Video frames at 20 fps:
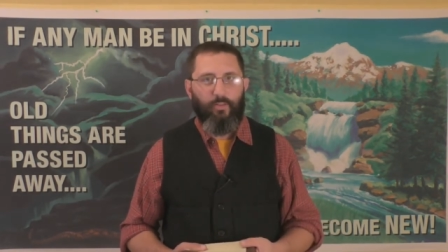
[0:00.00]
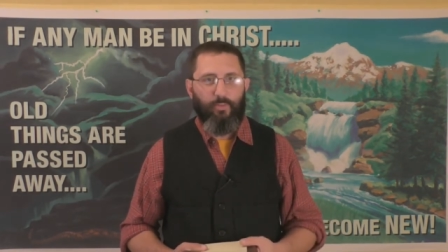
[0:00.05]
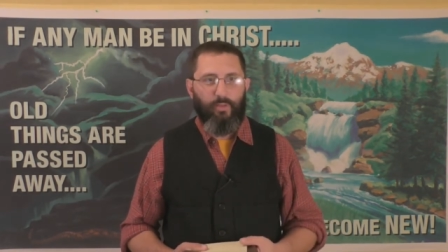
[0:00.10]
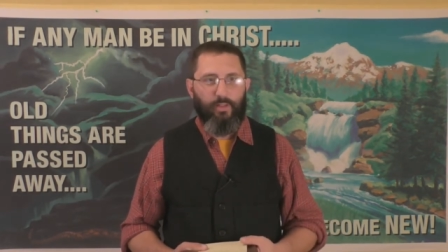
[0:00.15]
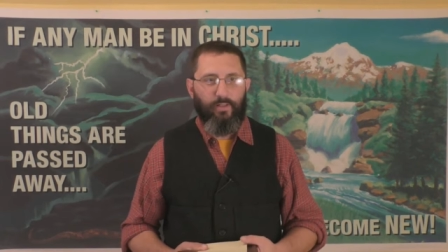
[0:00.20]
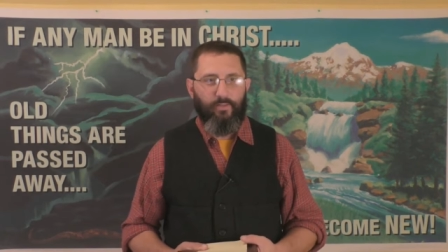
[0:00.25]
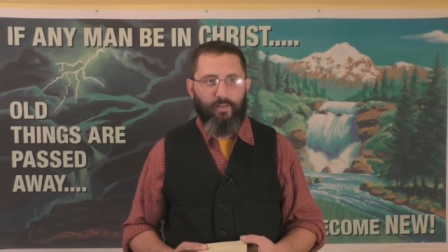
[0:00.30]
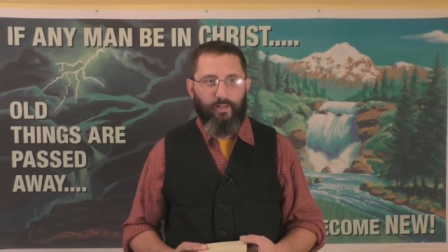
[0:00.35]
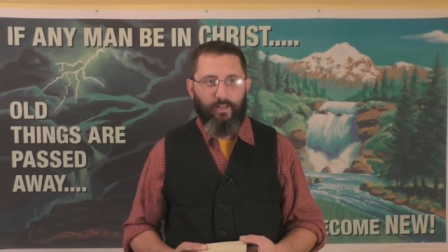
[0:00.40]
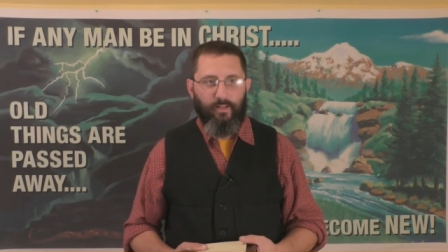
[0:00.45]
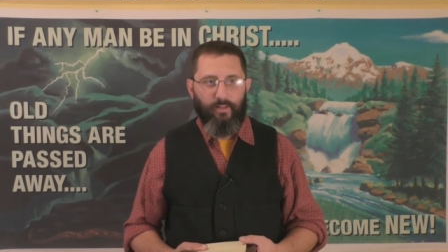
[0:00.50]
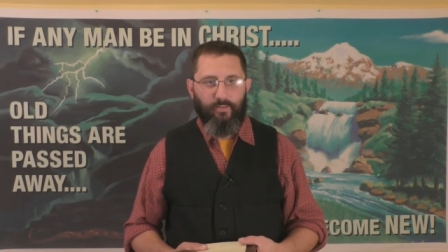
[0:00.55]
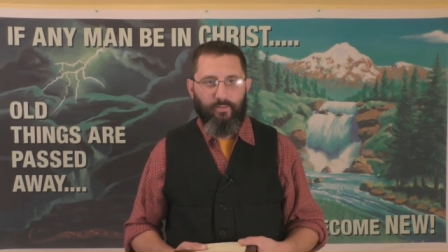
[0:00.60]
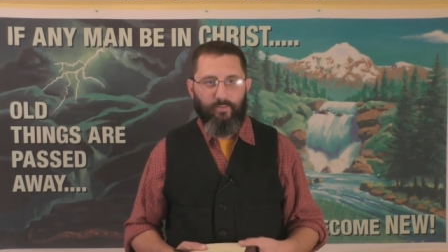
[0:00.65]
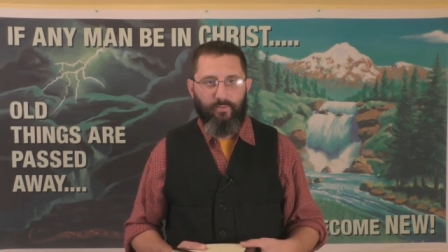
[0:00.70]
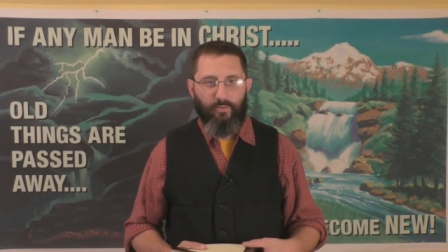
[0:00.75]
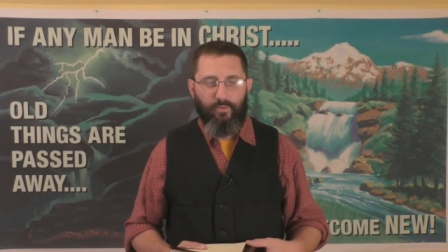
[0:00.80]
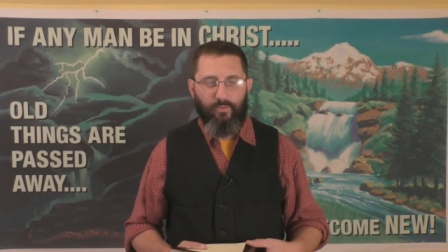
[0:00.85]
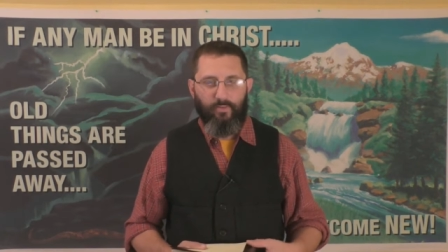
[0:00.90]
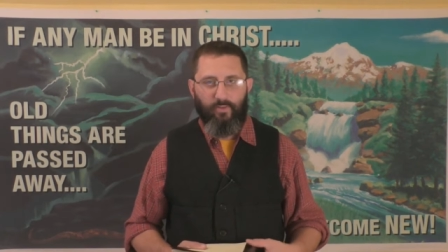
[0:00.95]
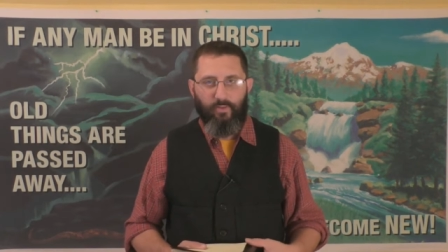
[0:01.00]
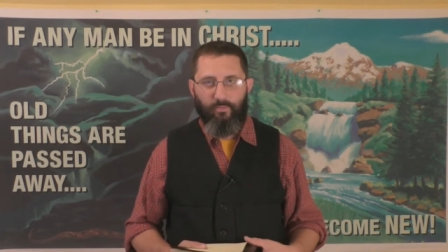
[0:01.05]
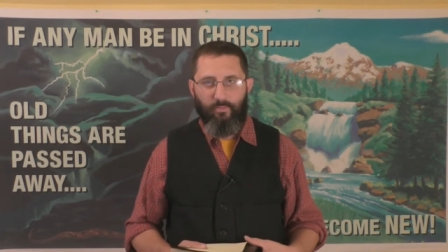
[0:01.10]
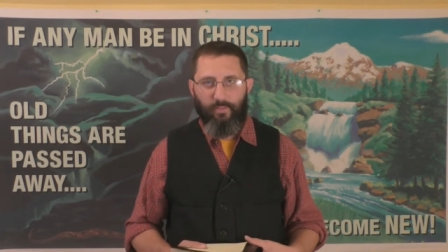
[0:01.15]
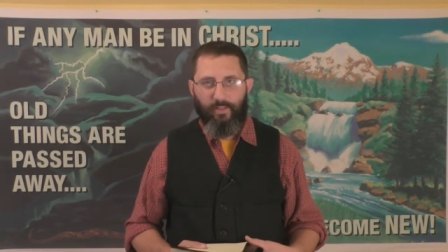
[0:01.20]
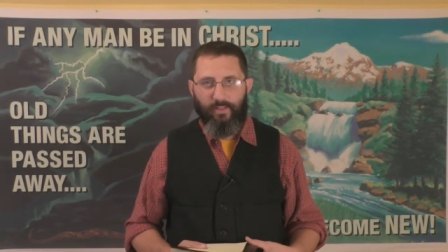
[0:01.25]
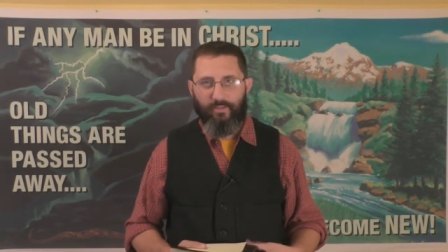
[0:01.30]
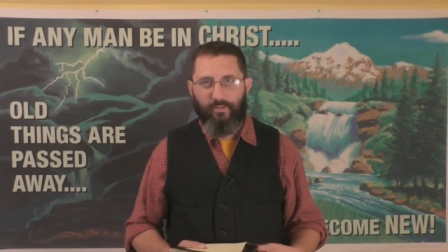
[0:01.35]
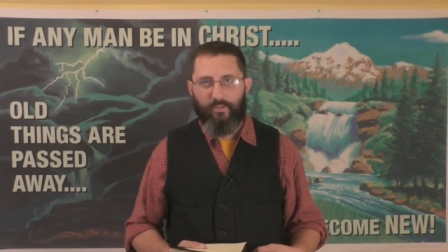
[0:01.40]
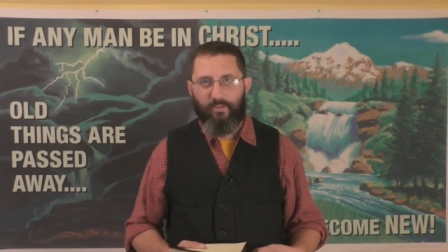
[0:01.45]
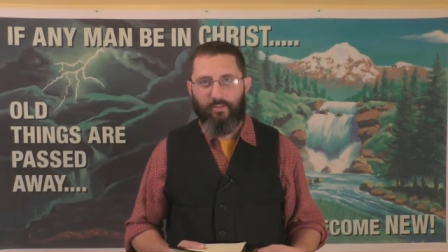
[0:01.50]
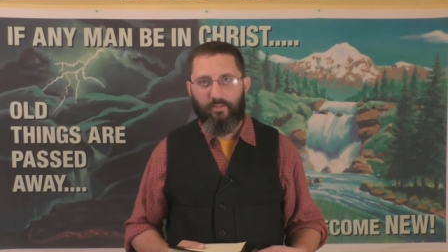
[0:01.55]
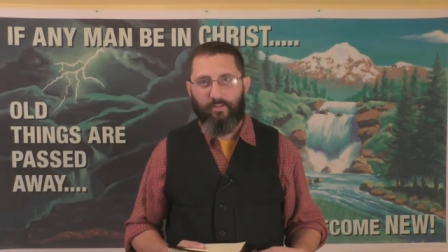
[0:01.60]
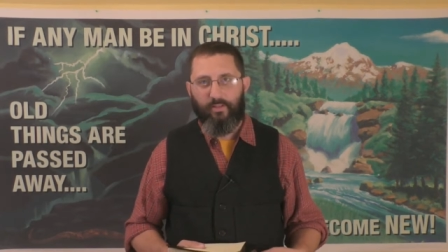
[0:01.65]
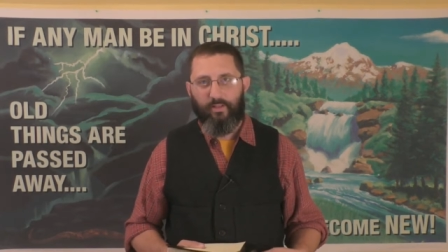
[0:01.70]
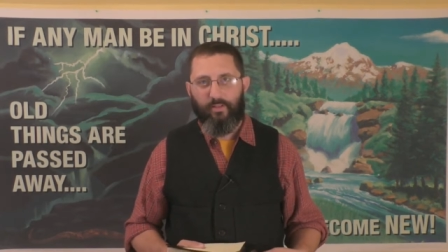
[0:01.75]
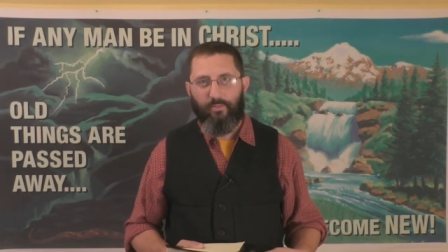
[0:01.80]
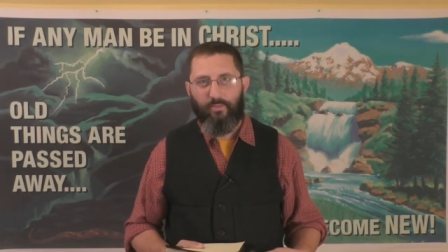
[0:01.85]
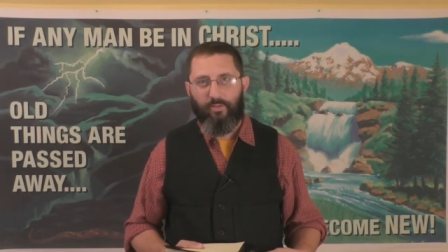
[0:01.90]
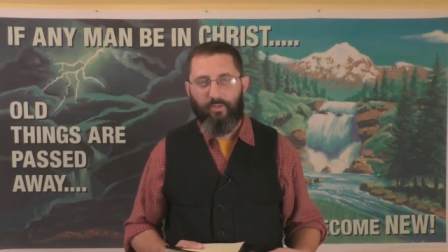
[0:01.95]
We lived there for a few months.
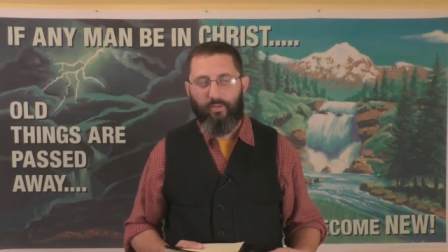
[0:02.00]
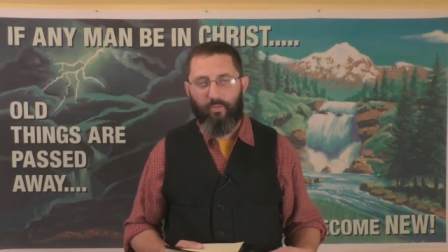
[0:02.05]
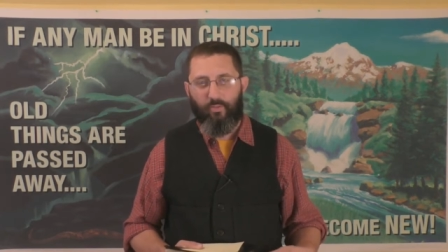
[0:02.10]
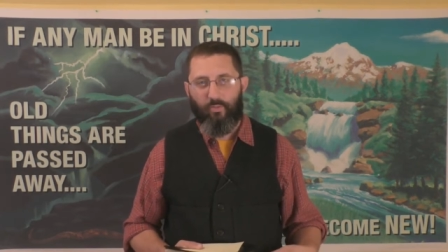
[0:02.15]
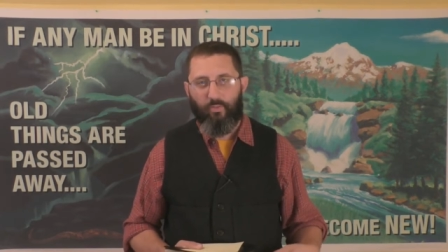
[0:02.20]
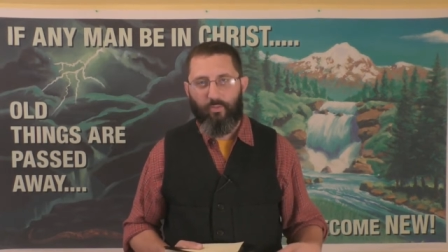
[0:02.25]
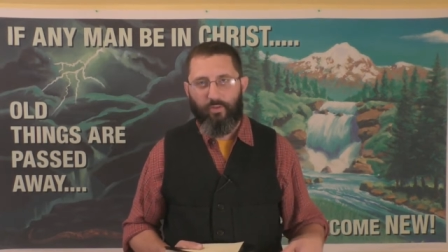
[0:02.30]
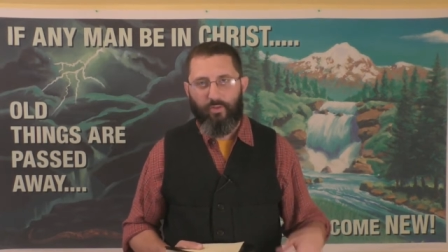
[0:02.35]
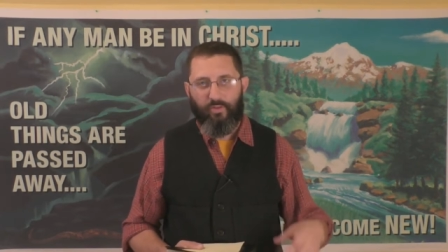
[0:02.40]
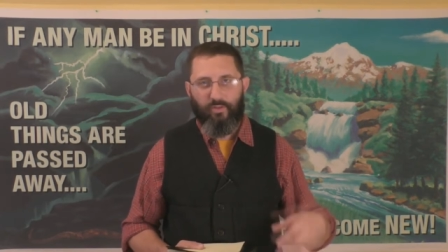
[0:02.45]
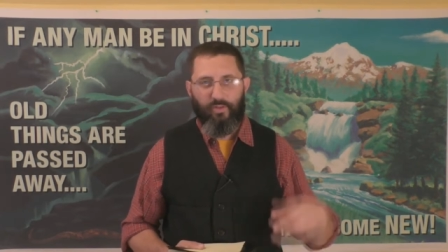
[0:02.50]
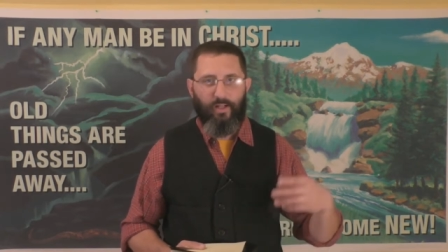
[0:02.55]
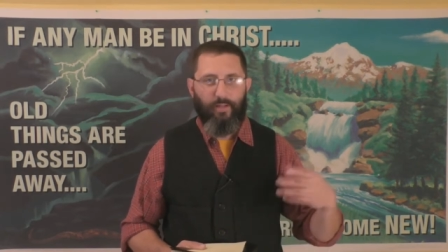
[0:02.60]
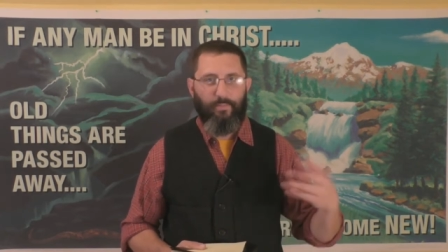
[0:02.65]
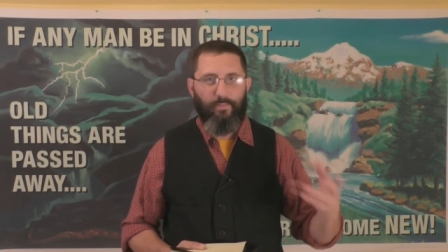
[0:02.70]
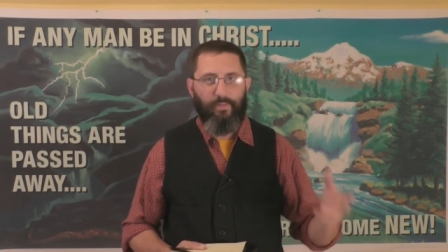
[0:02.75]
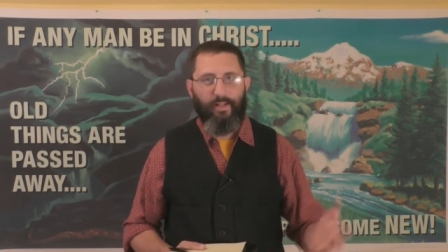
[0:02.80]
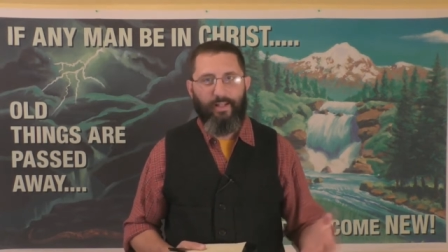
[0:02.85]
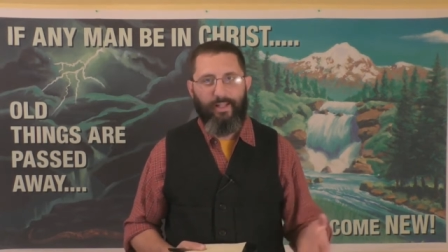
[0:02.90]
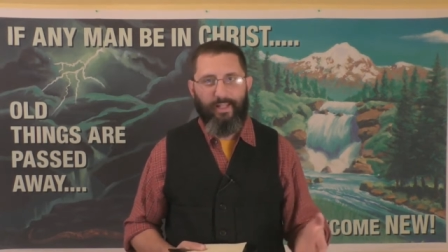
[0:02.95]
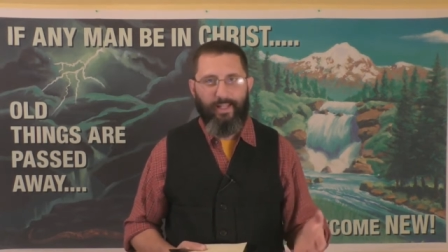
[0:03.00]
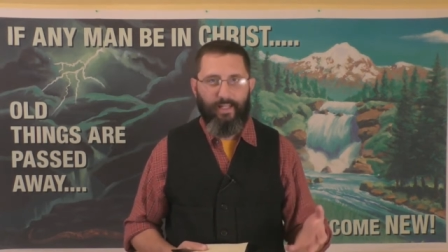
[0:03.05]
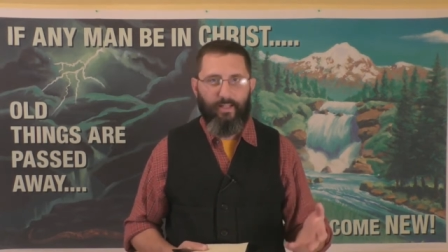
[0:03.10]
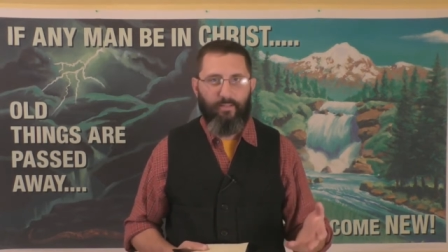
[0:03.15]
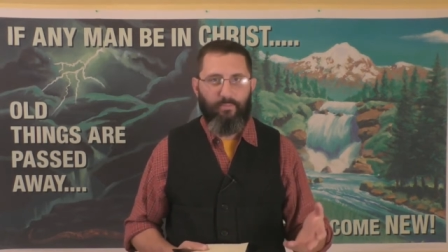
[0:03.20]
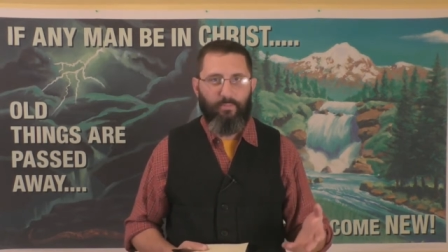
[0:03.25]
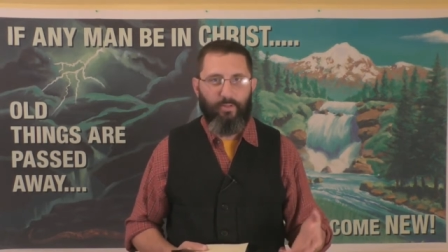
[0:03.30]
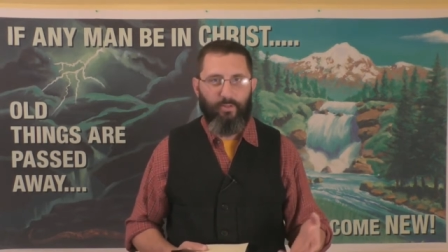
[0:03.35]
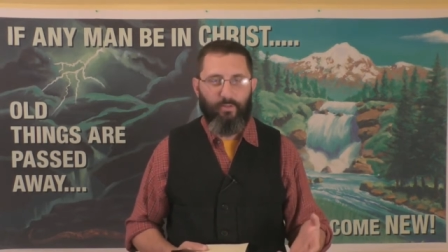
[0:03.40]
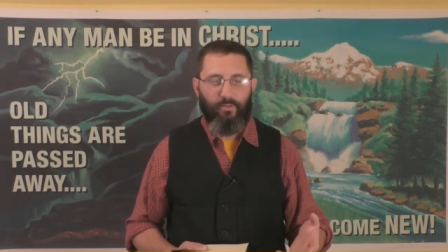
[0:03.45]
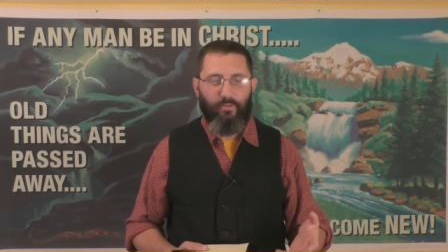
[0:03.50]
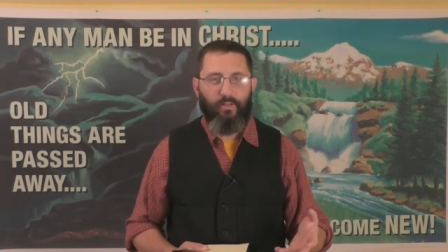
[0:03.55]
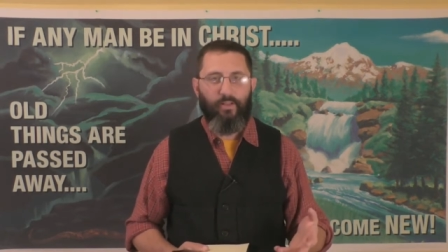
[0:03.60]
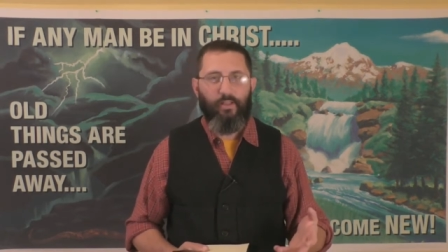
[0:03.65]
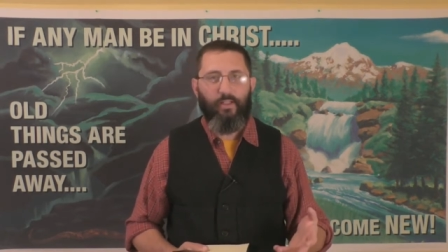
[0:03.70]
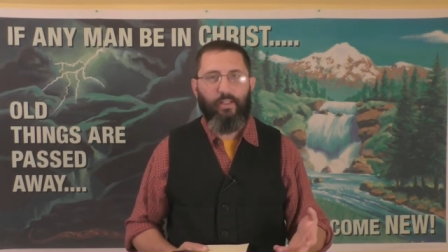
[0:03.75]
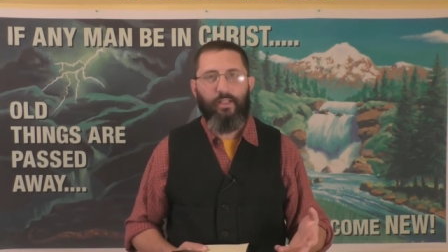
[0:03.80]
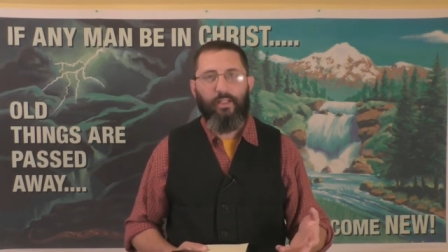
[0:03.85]
It was an old wood shop that I had built